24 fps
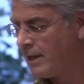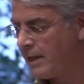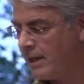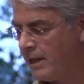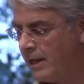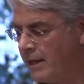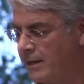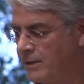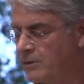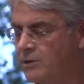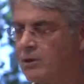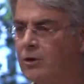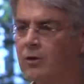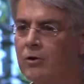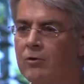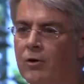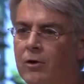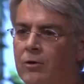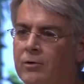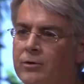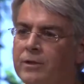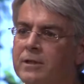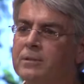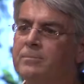And so
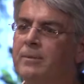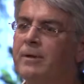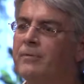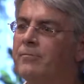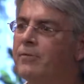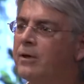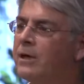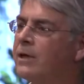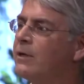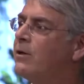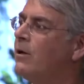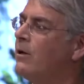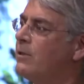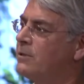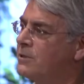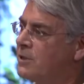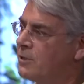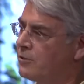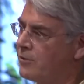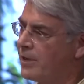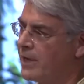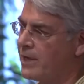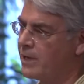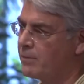growth has been very
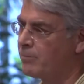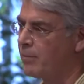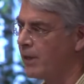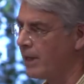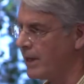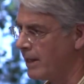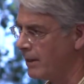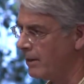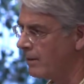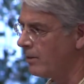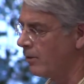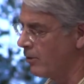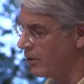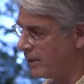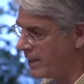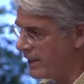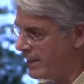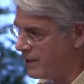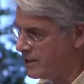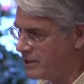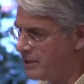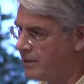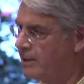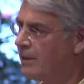concentrated by
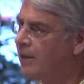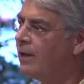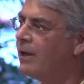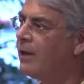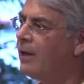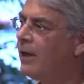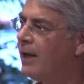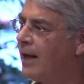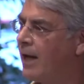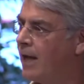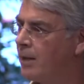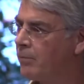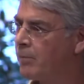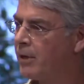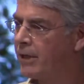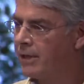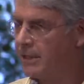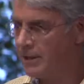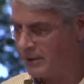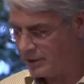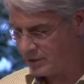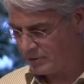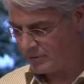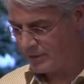location and by
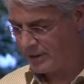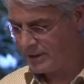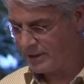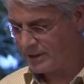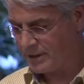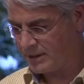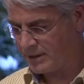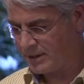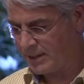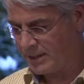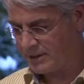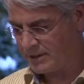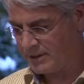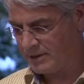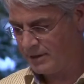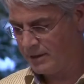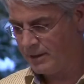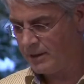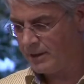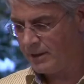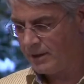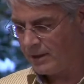industry, just as in